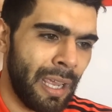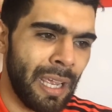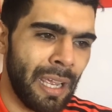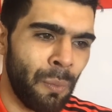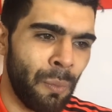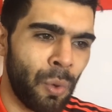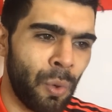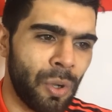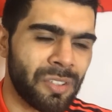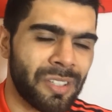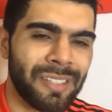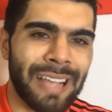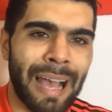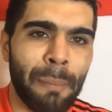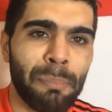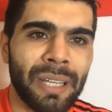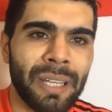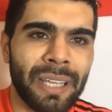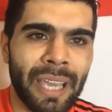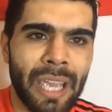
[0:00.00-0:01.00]
was his
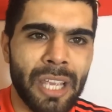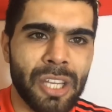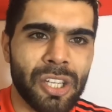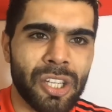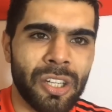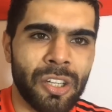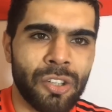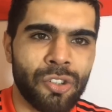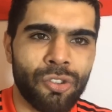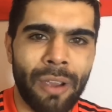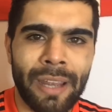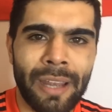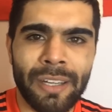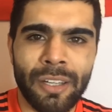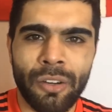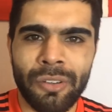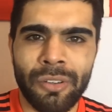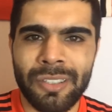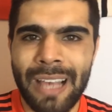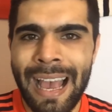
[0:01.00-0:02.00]
application in training
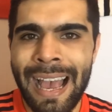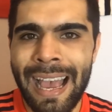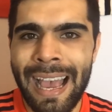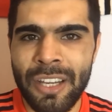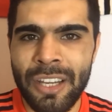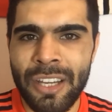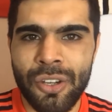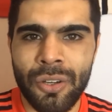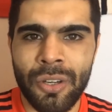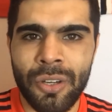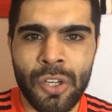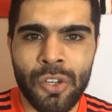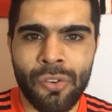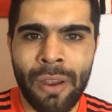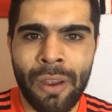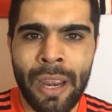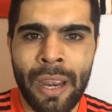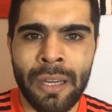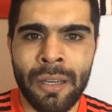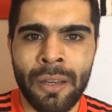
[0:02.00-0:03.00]
or his attitude in
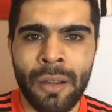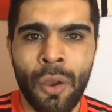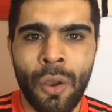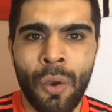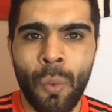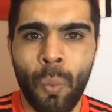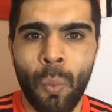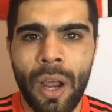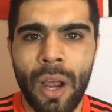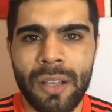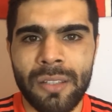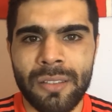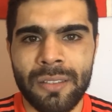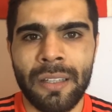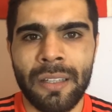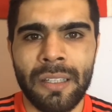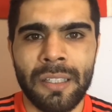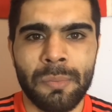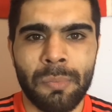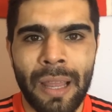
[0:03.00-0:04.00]
training worse than
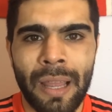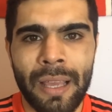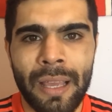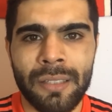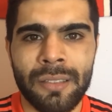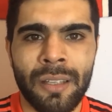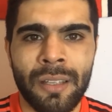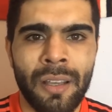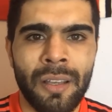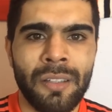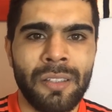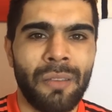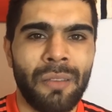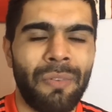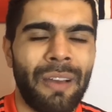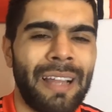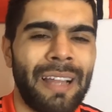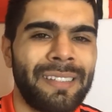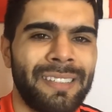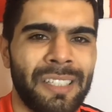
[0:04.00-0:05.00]
these players.
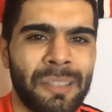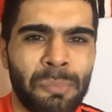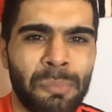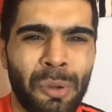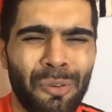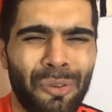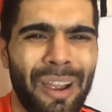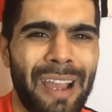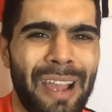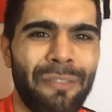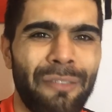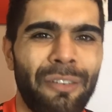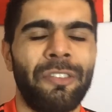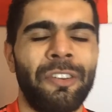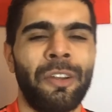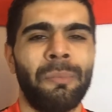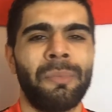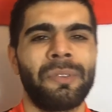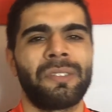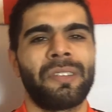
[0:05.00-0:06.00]
Javan says Pereira for
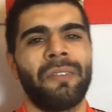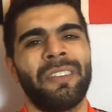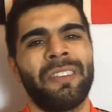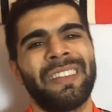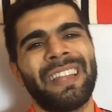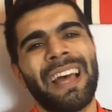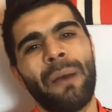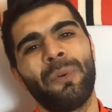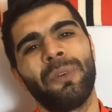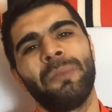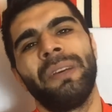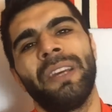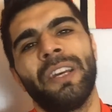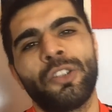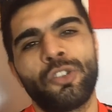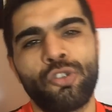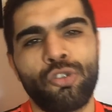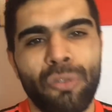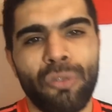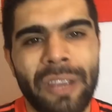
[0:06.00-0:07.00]
number 7. That would be a
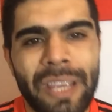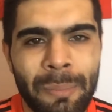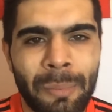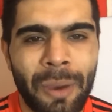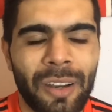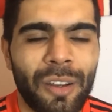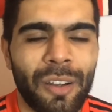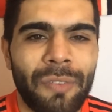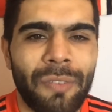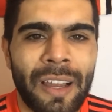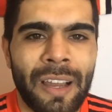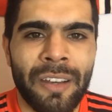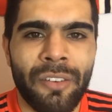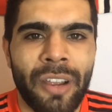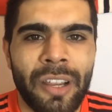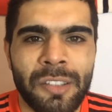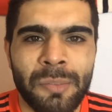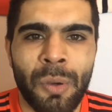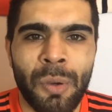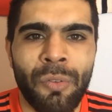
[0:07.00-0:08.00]
dream. I love
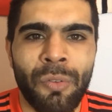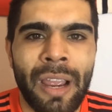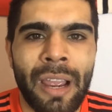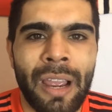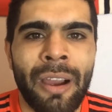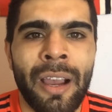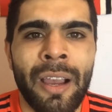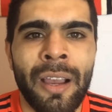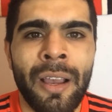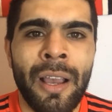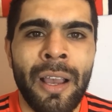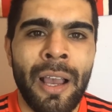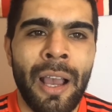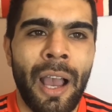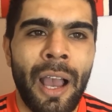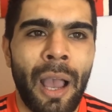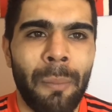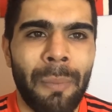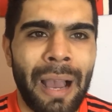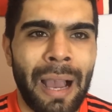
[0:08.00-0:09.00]
Andres Pereira.
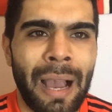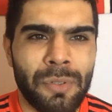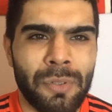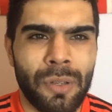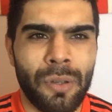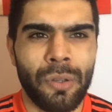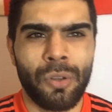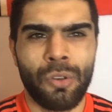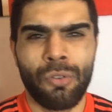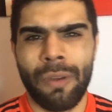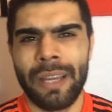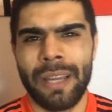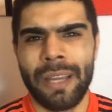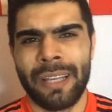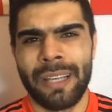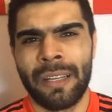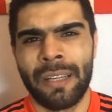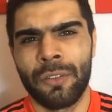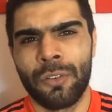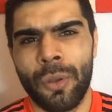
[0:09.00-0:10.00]
Absolute great
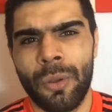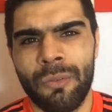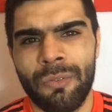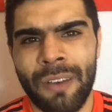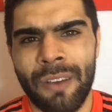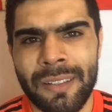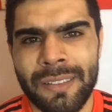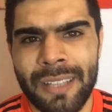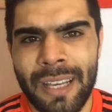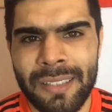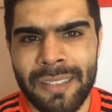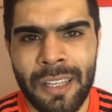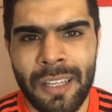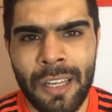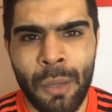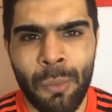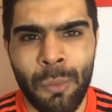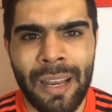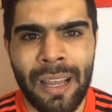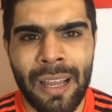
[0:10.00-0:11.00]
talent, doing
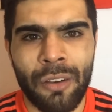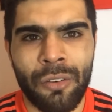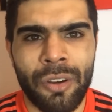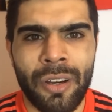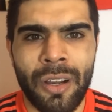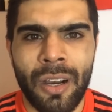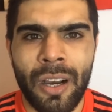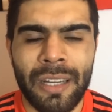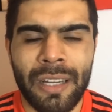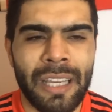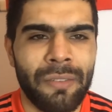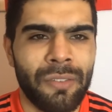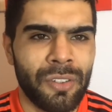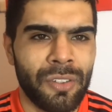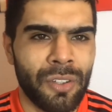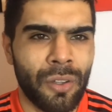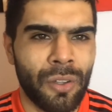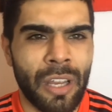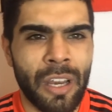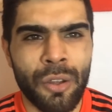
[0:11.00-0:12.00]
fantastically well at Granada, even
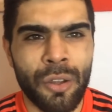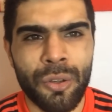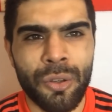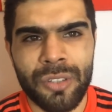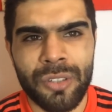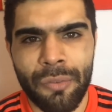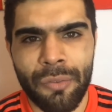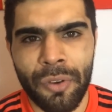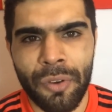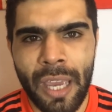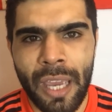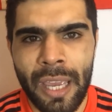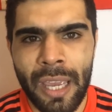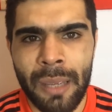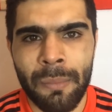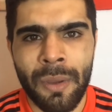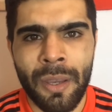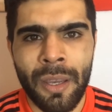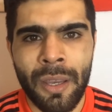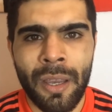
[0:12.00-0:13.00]
though they lose every game.